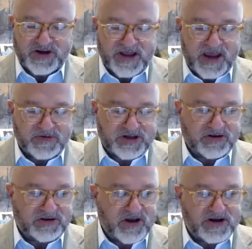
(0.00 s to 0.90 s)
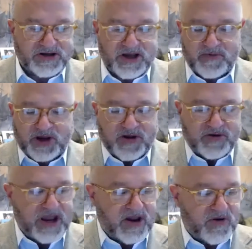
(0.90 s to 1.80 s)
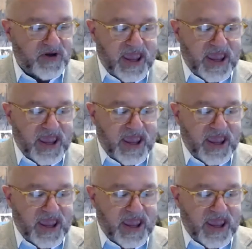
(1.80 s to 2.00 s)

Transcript: And that was a long time ago now.